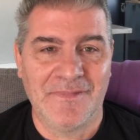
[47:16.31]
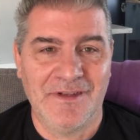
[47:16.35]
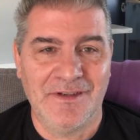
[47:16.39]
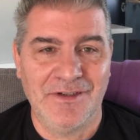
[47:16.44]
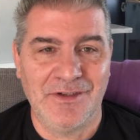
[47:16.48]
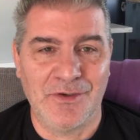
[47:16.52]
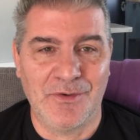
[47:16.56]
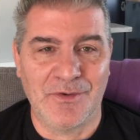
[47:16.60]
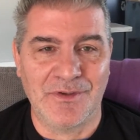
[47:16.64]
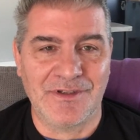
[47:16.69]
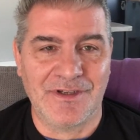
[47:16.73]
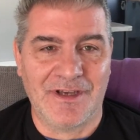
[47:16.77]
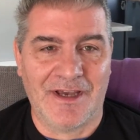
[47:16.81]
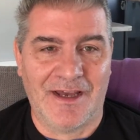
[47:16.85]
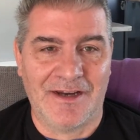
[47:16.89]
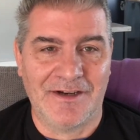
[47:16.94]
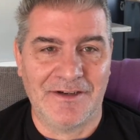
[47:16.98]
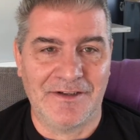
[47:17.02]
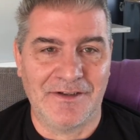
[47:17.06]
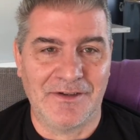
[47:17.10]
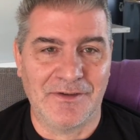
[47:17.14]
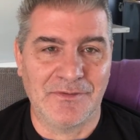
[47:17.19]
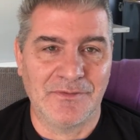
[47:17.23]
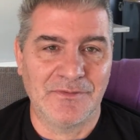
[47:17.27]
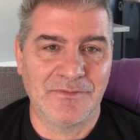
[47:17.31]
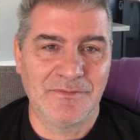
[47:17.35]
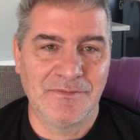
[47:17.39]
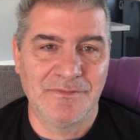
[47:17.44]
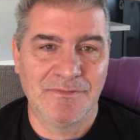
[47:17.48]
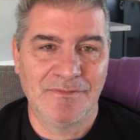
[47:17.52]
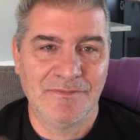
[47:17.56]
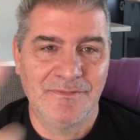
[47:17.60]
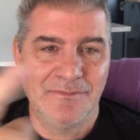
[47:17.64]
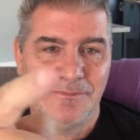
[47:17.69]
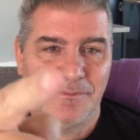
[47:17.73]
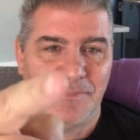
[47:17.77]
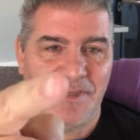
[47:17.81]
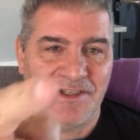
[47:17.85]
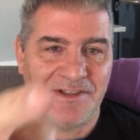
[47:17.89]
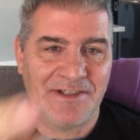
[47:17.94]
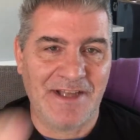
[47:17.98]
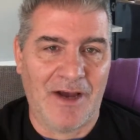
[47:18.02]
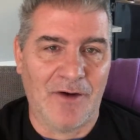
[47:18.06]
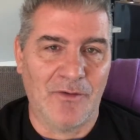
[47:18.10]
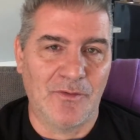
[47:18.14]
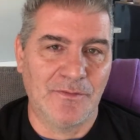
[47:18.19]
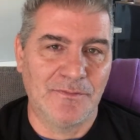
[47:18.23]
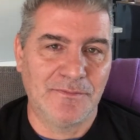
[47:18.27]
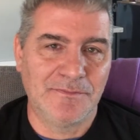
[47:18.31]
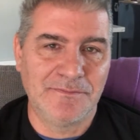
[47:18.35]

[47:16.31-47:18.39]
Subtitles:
Do what you got to do. Peace out.